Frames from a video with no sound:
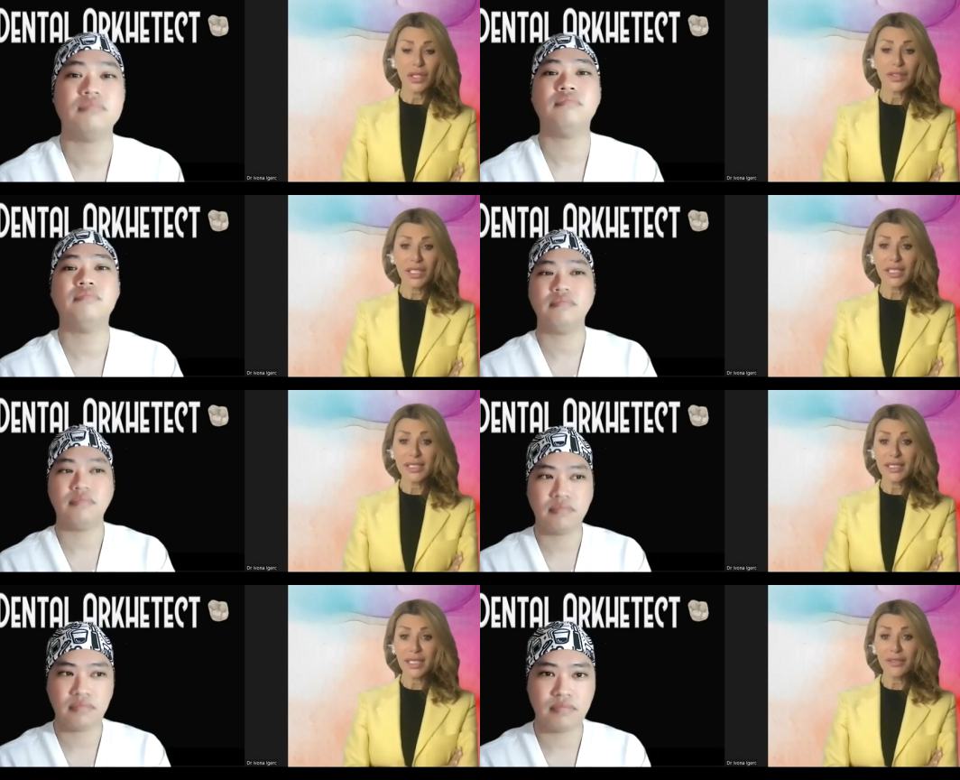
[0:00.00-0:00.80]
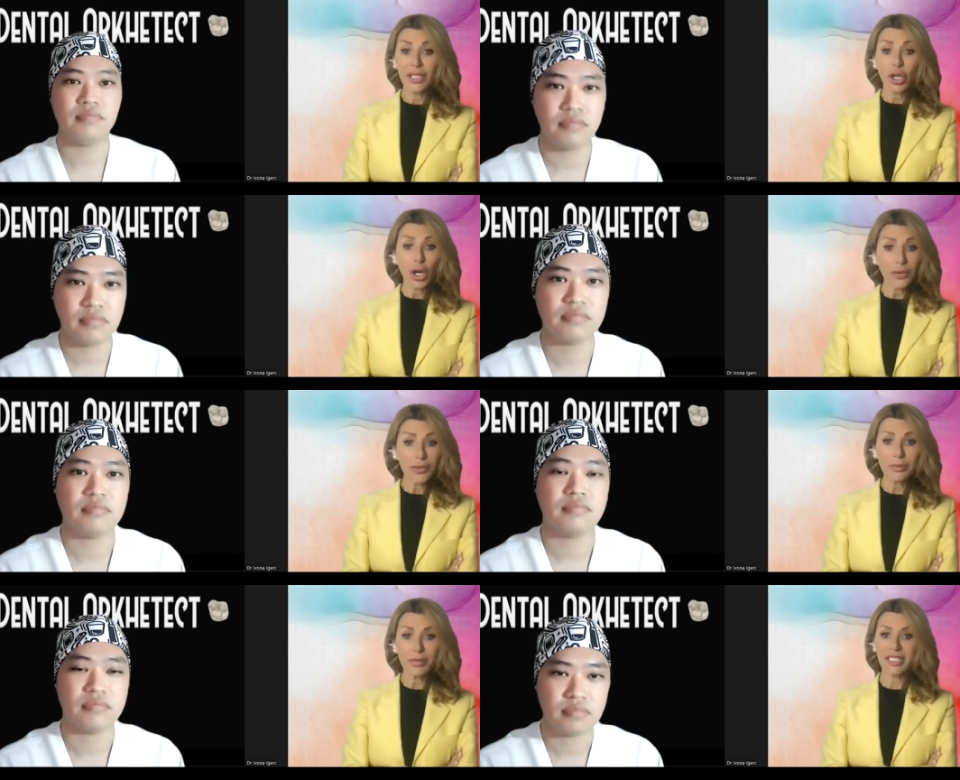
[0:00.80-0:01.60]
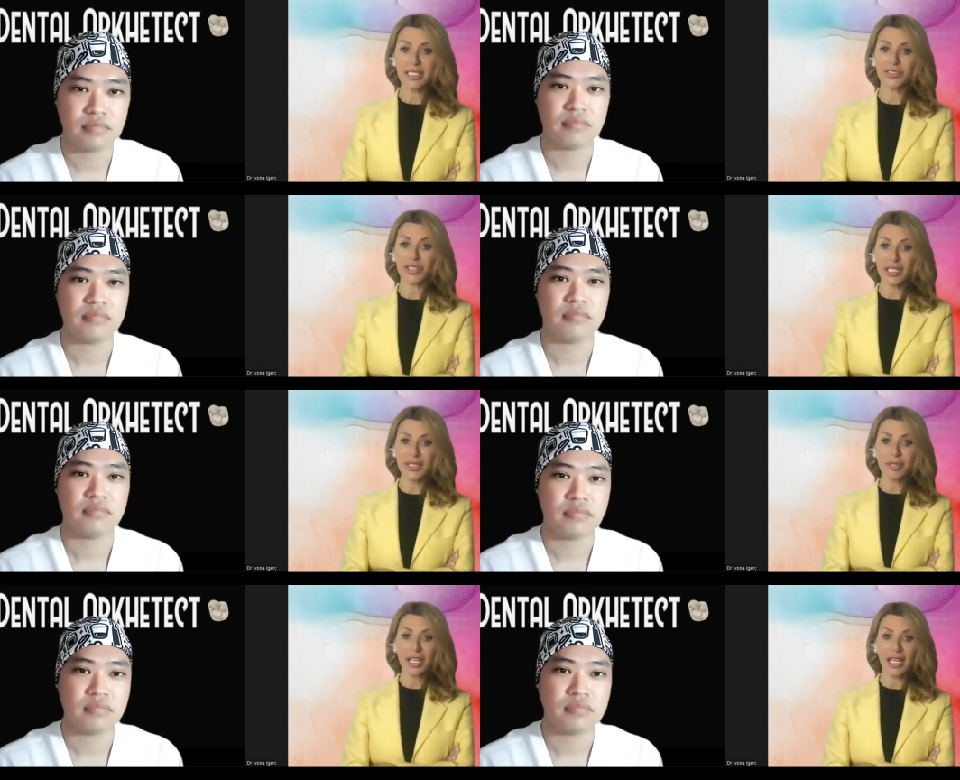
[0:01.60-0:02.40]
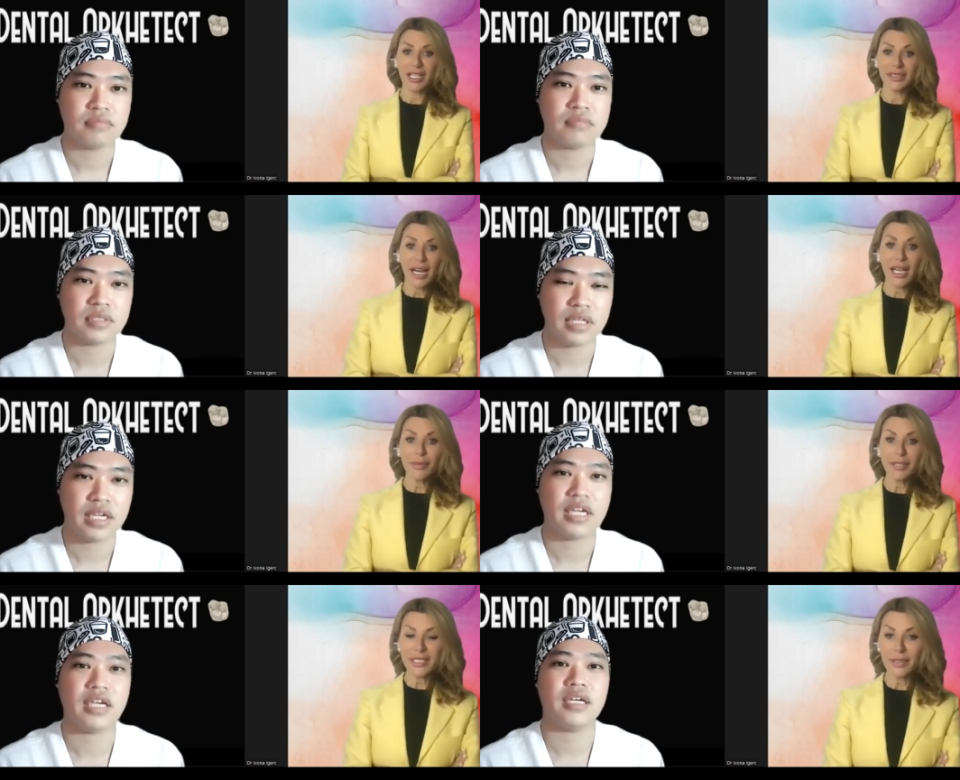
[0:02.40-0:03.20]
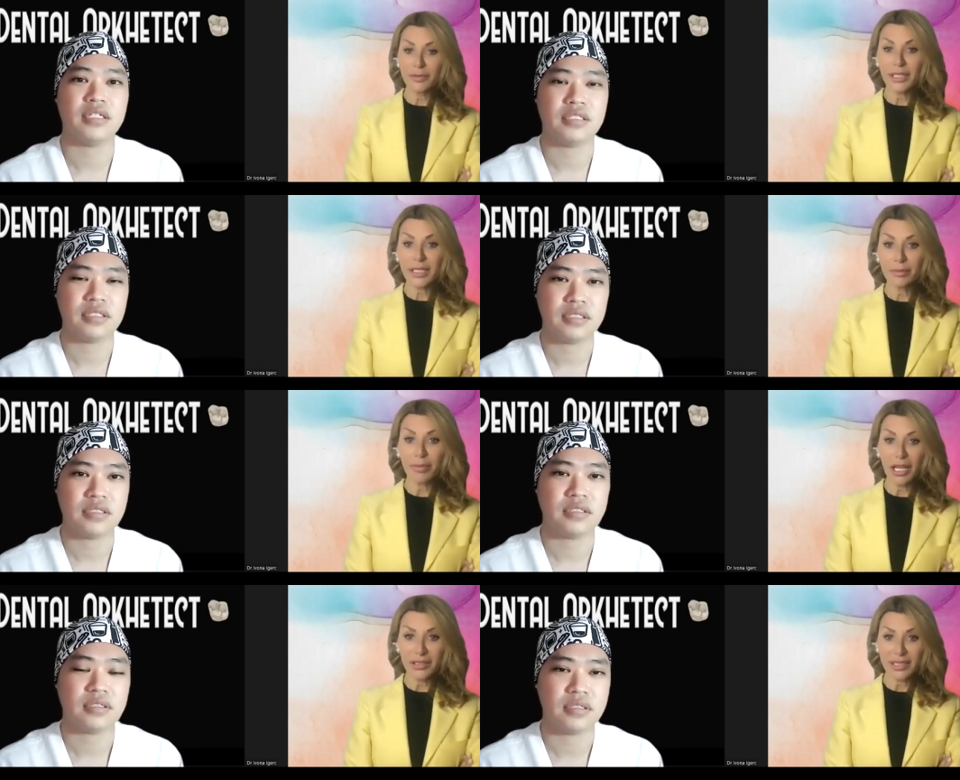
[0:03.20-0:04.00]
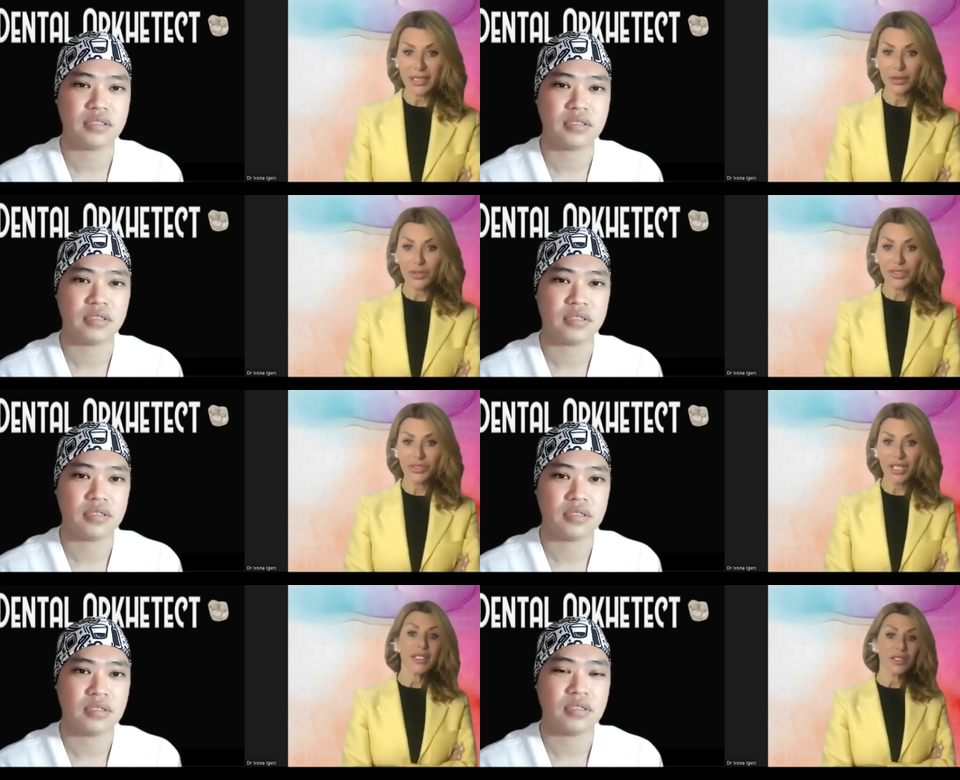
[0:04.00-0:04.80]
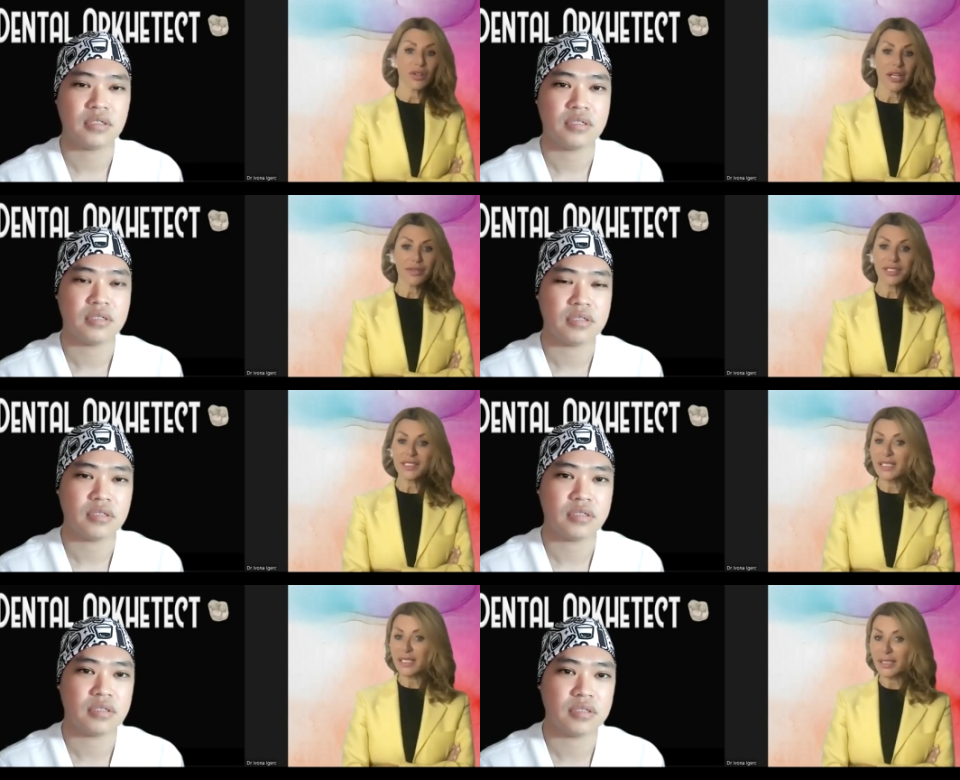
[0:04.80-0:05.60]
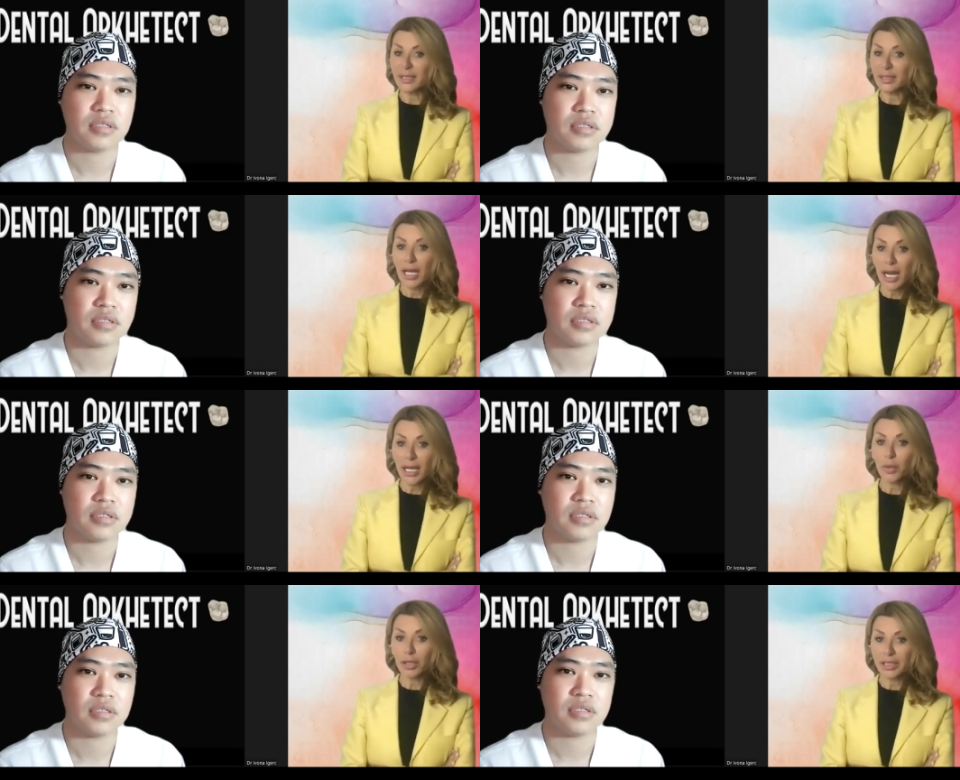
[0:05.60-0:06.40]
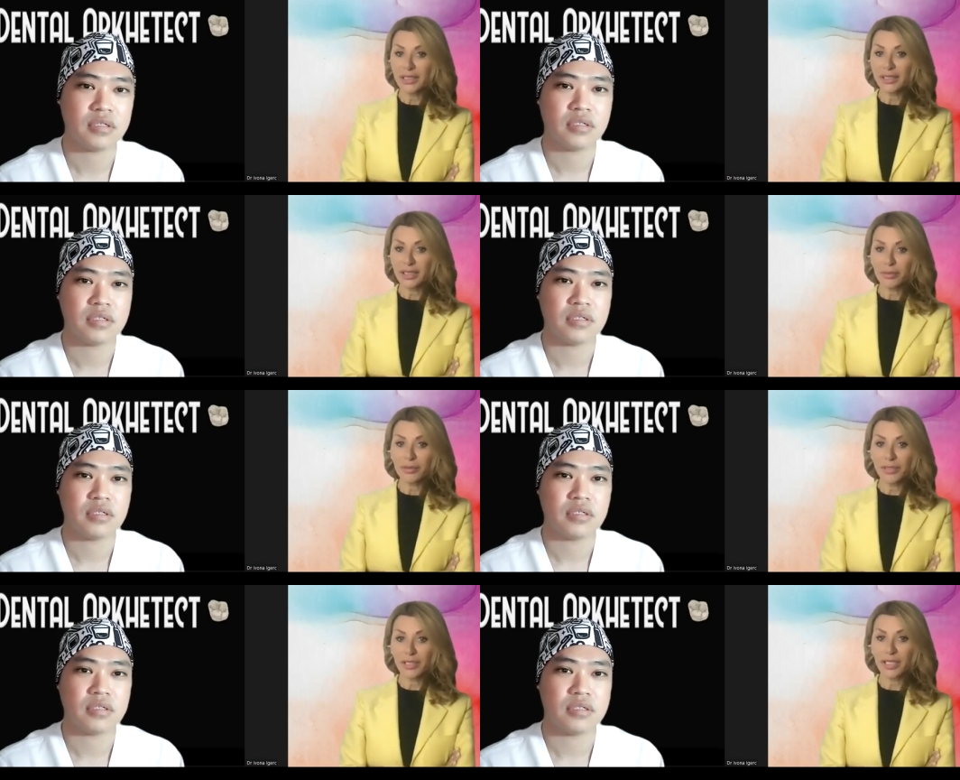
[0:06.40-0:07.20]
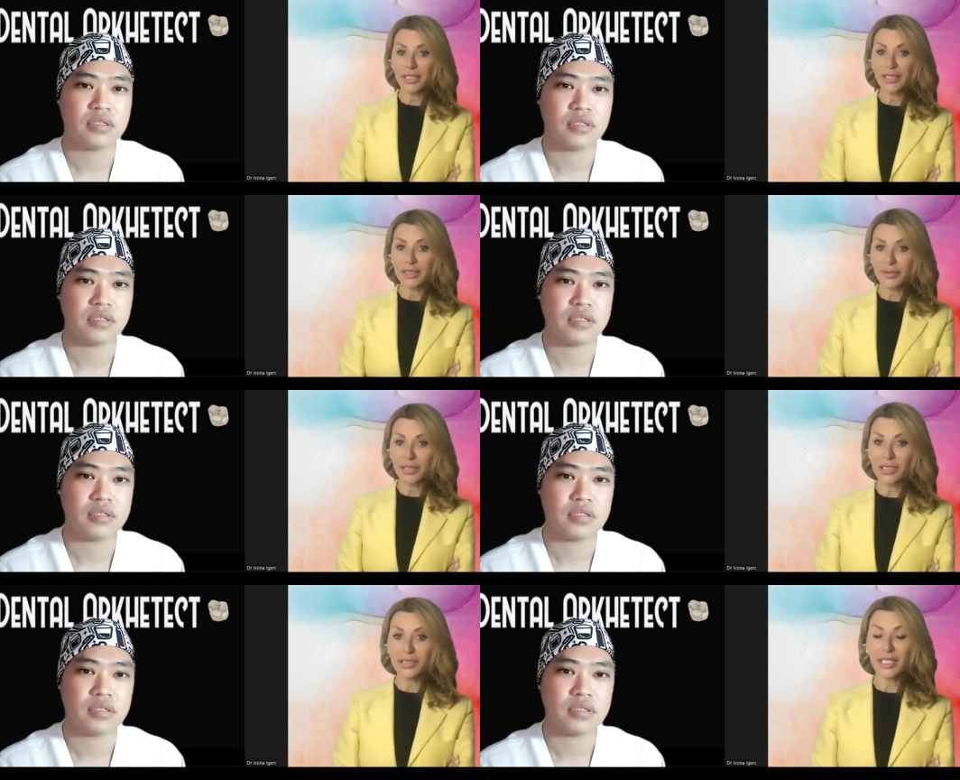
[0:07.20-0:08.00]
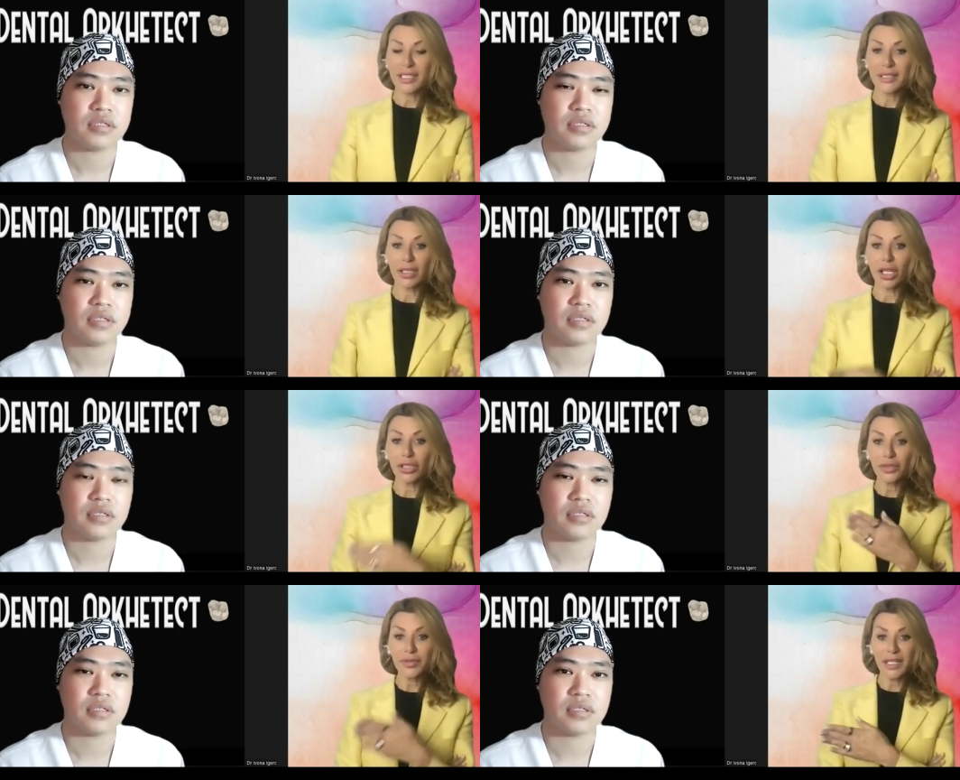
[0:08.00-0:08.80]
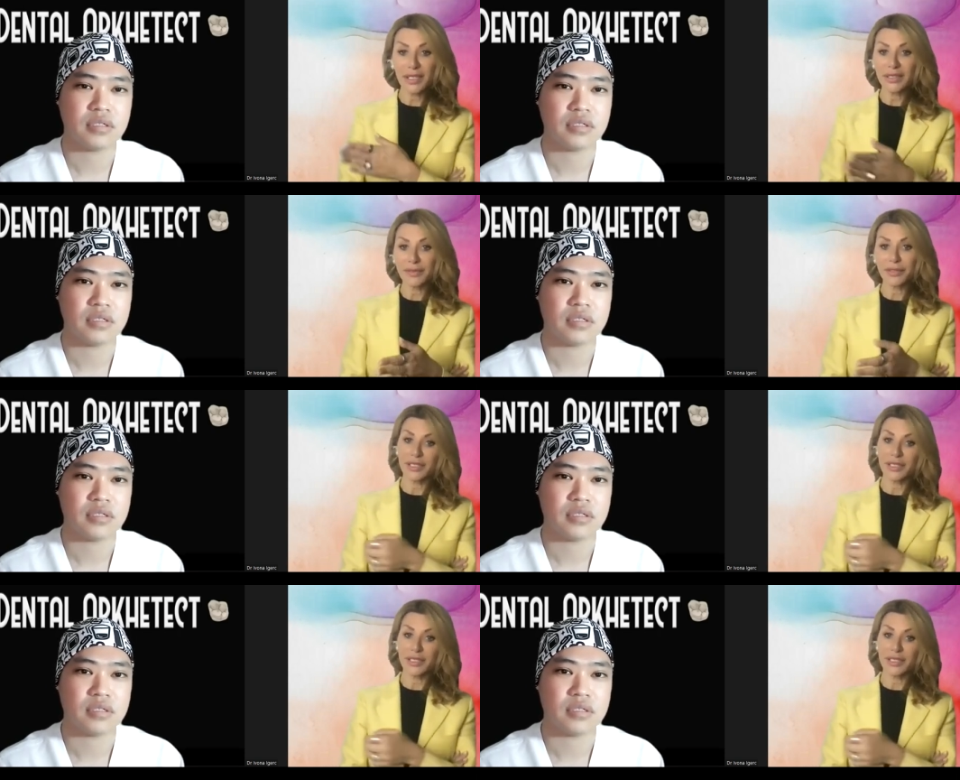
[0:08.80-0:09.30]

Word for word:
Speaker 1: I mm-hmm. think it's enough of the medical trials behind. I myself work in biotech industry, so every single high quality dermal filler in the world has a lot of scientific